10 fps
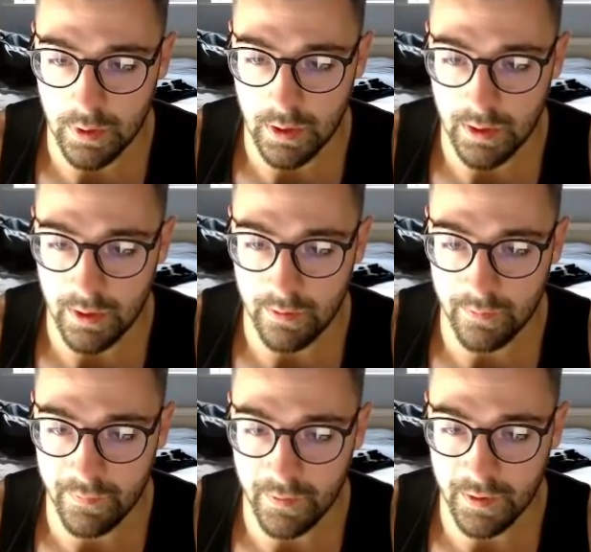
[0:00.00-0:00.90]
and then
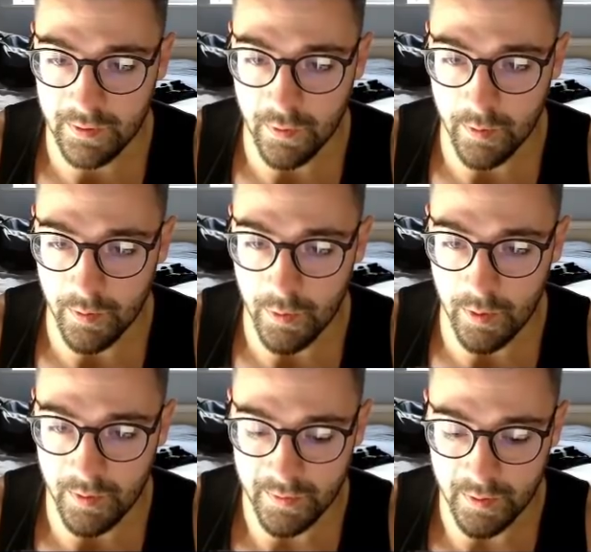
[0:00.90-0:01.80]
for the top and bottom
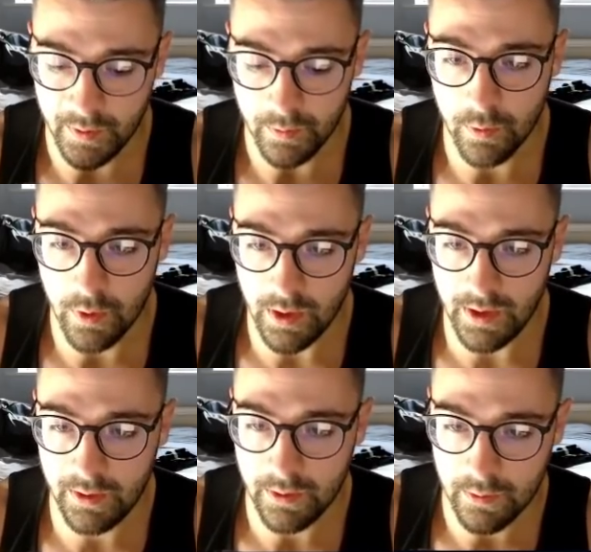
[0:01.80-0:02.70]
it's going to be y.